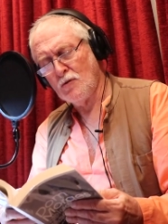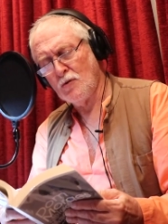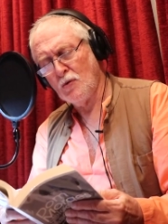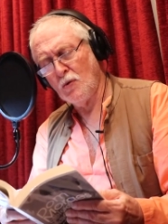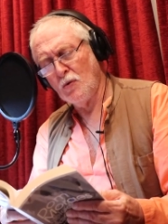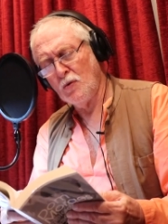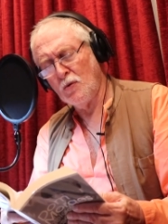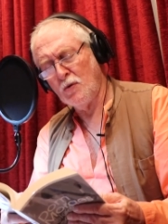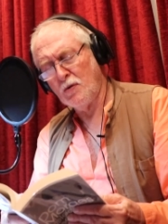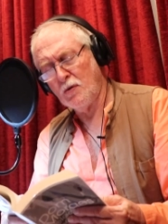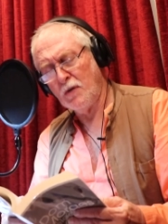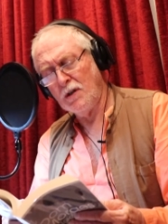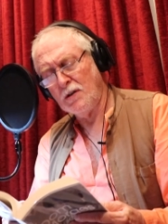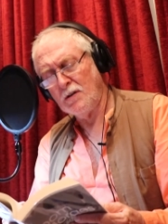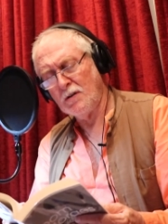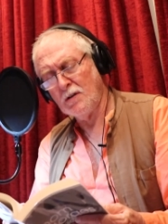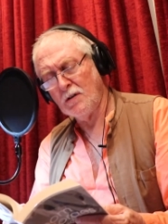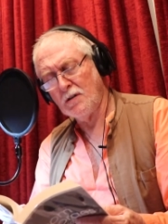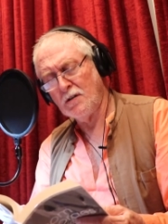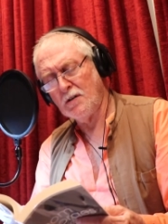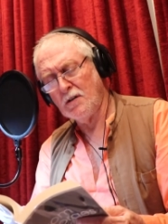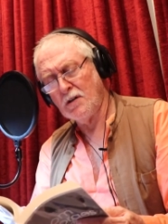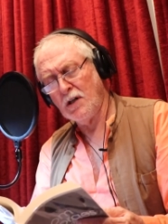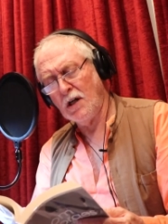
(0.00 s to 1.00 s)
So great
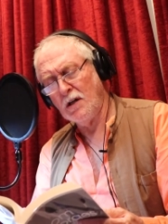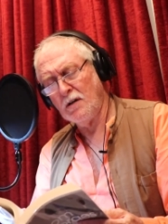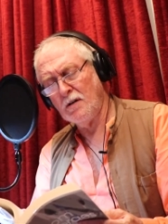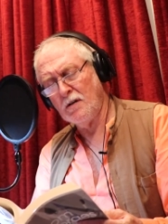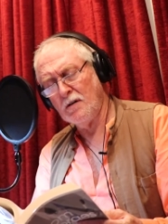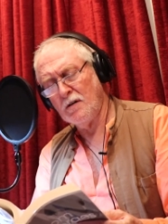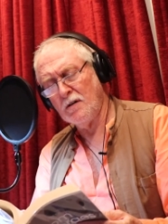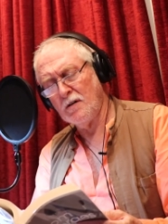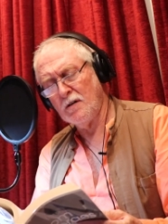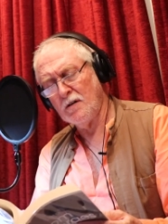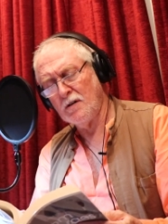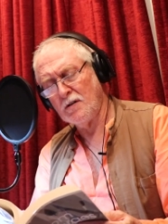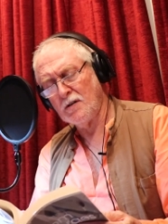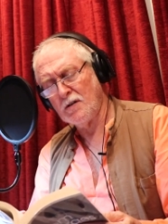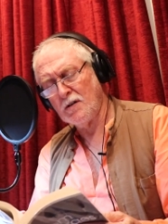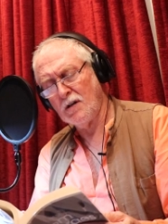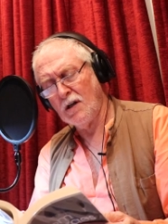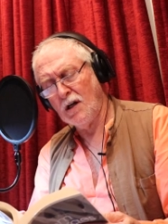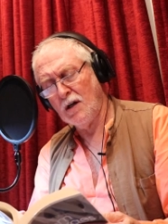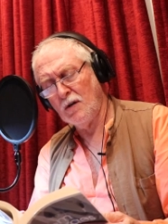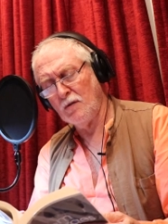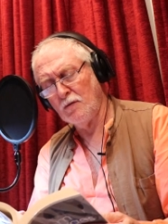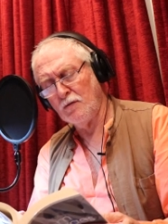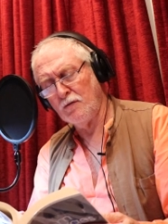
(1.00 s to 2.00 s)
a tenderness
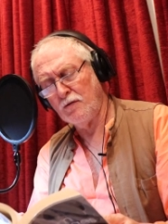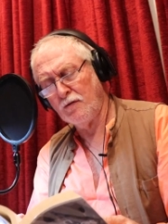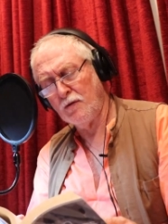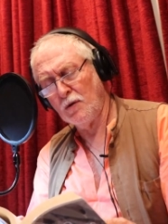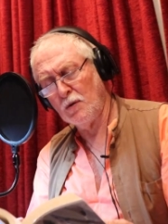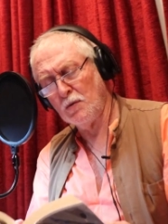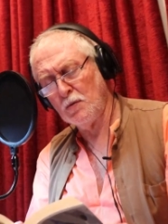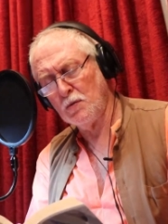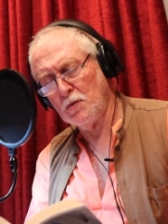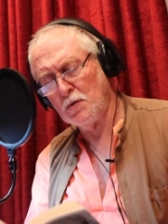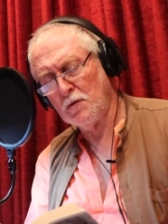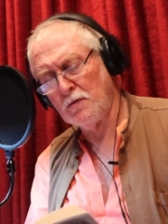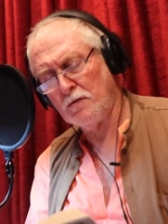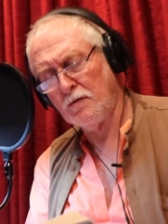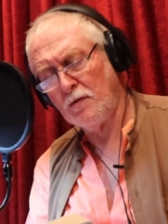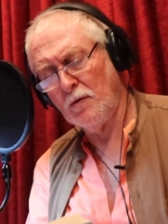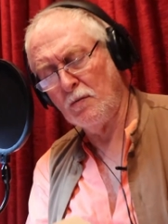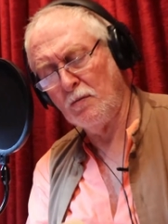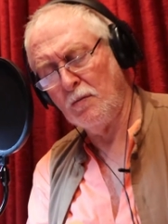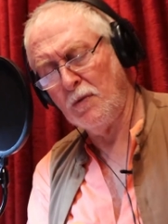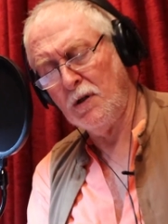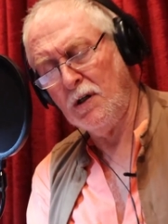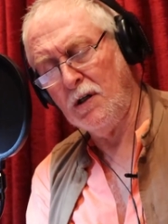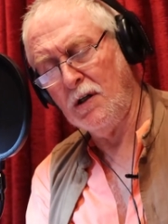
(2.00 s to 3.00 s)
now flows
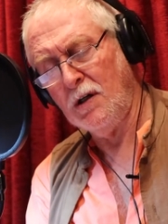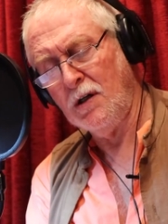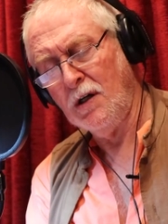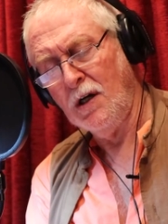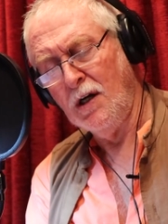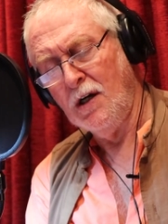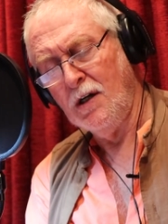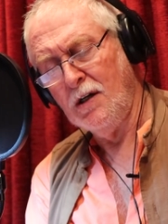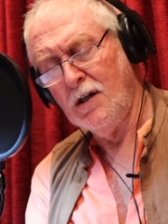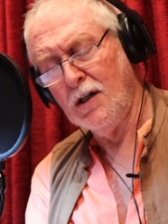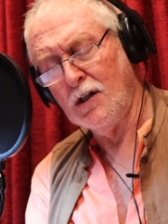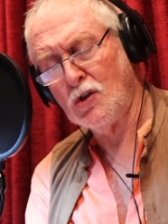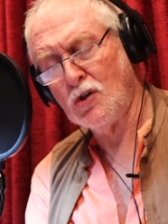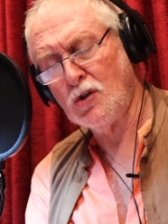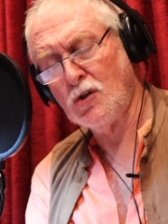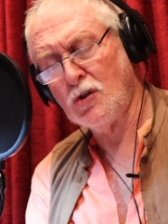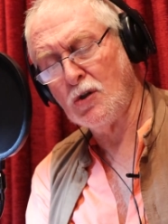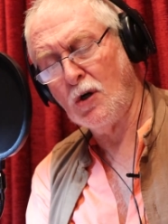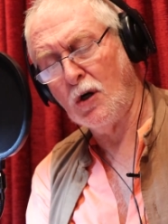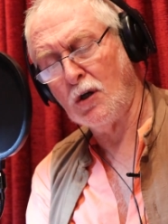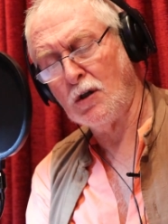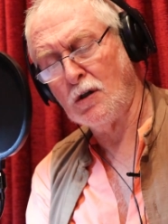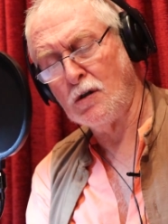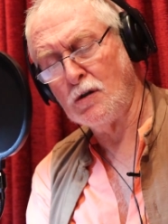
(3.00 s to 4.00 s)
from me, it
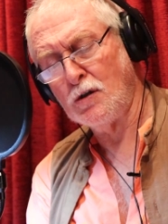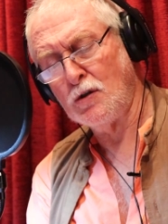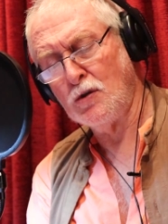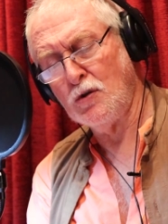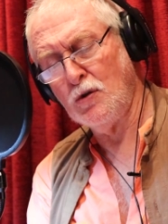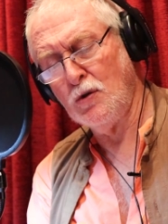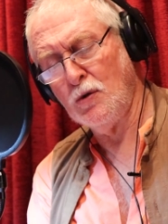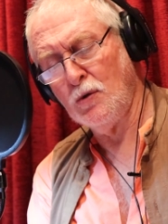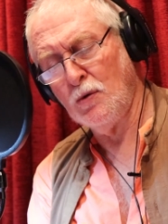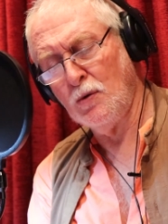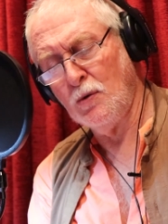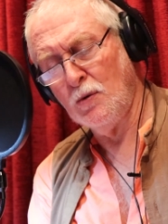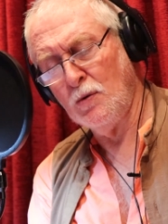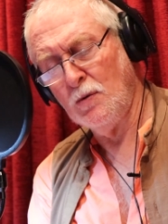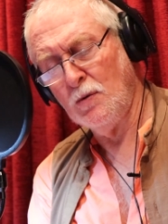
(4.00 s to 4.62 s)
startles you.